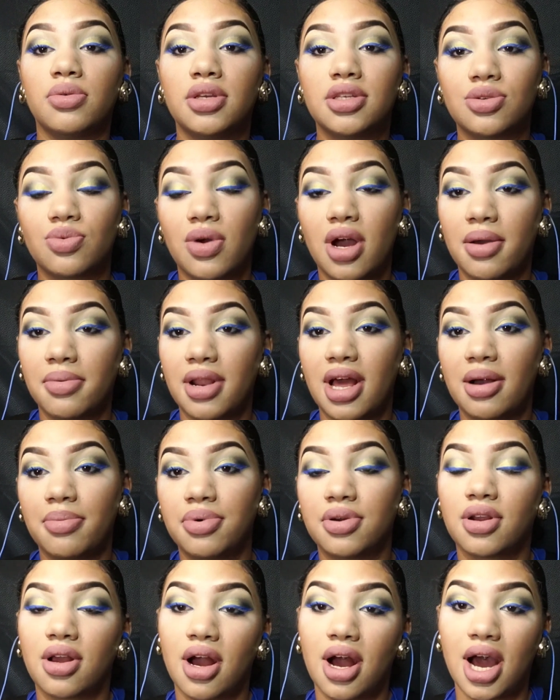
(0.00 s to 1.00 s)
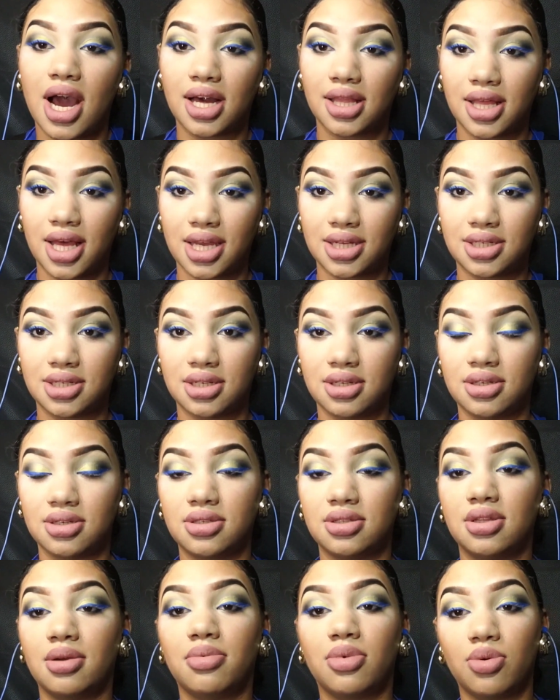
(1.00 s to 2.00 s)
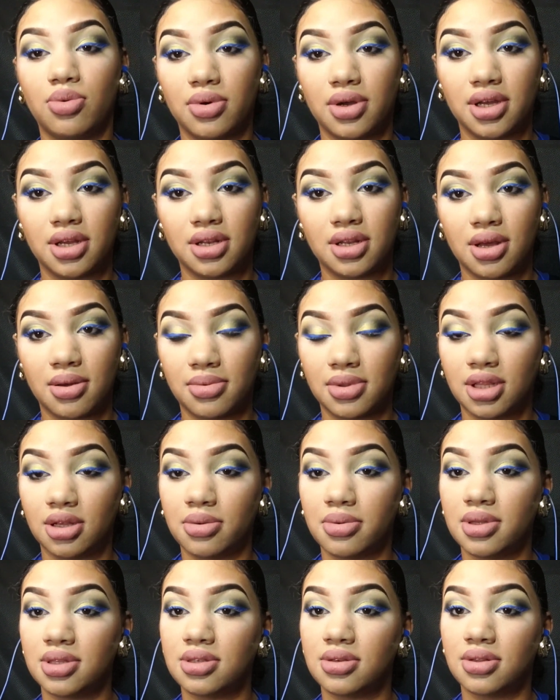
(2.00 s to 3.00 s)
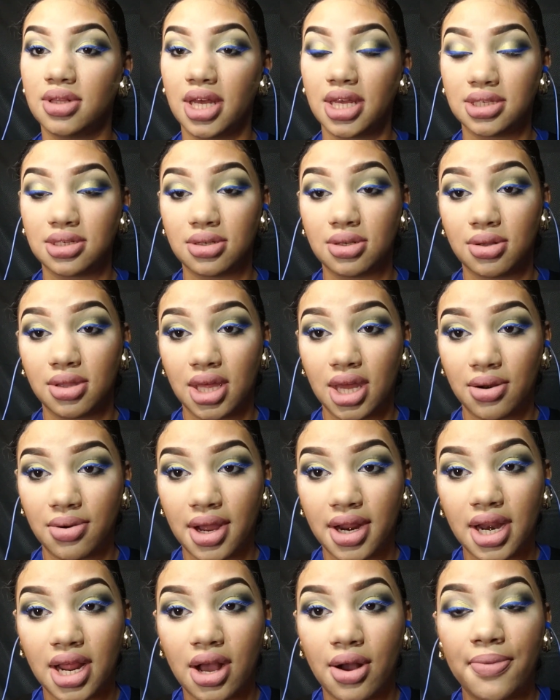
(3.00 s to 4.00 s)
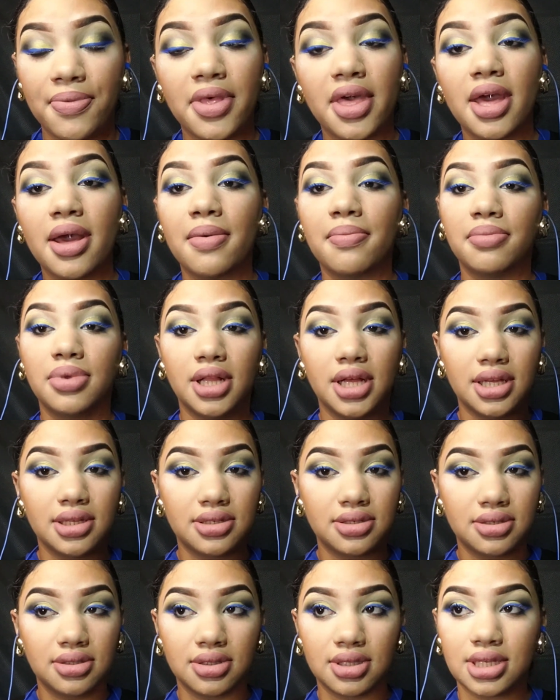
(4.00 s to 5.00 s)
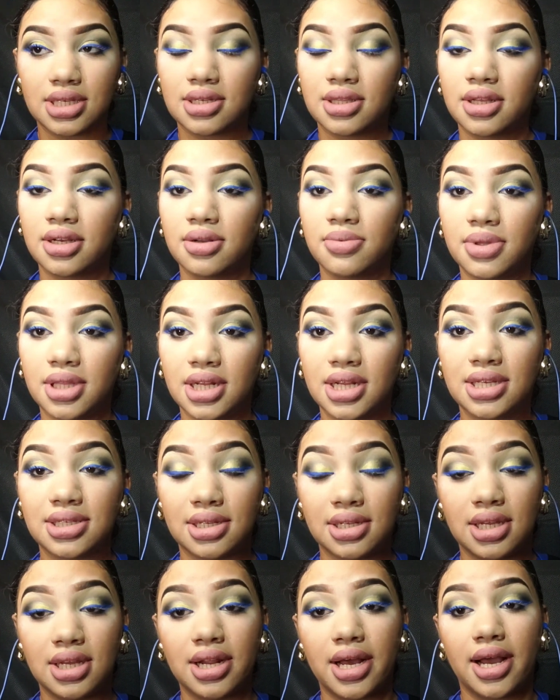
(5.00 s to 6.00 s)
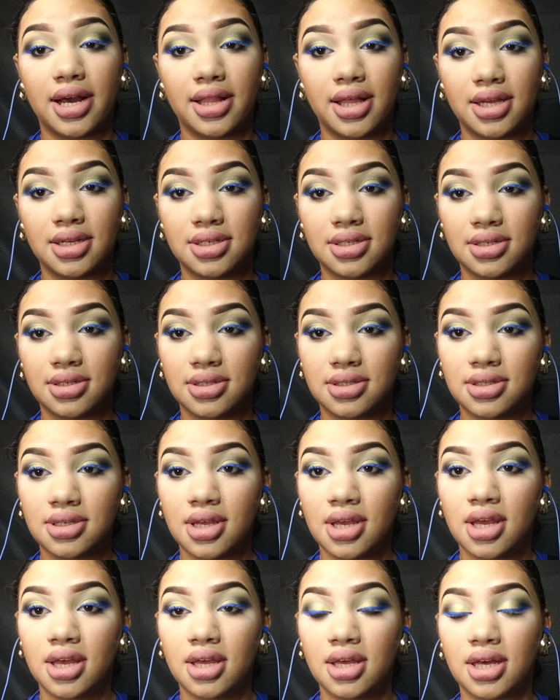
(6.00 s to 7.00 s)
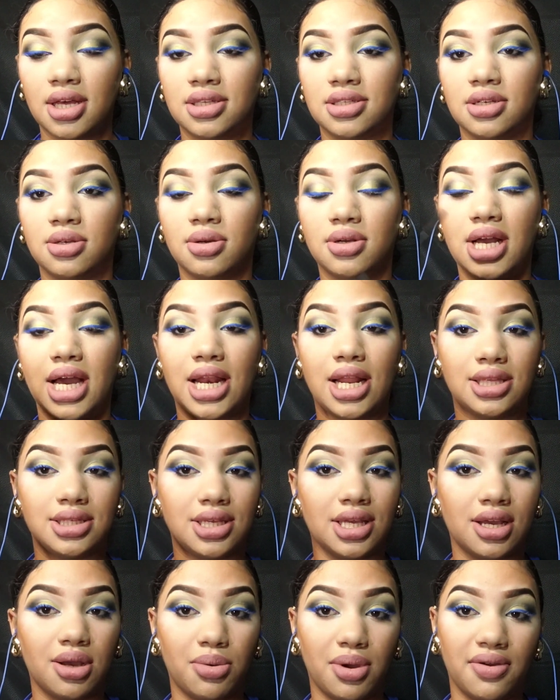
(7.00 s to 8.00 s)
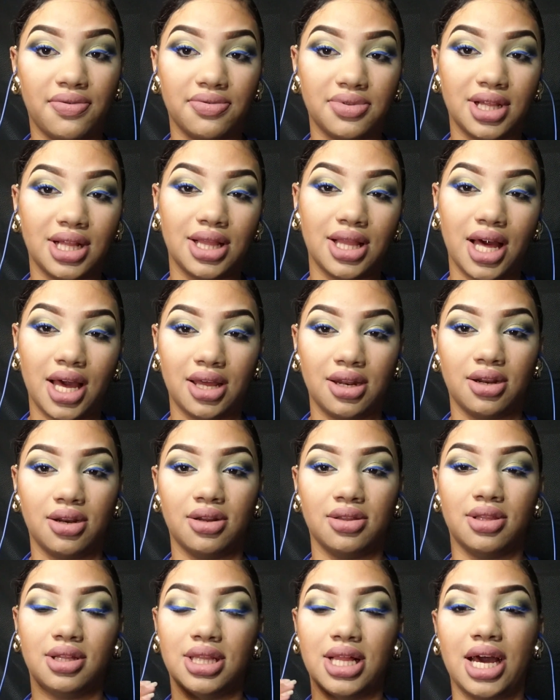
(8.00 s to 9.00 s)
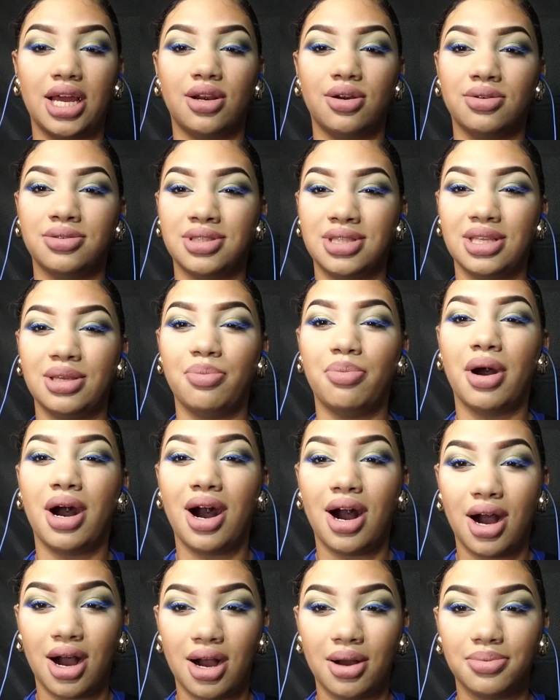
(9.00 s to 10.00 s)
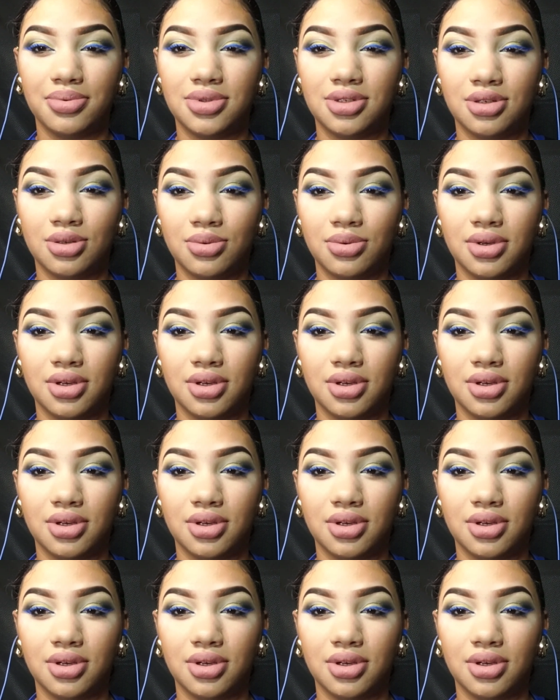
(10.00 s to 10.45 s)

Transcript: not putting on eyelashes, number one, I'm a little bit too lazy to do that right now. Plus, this look really doesn't need eyelashes because it would kind of take away from the liner. The liner is the pop to it.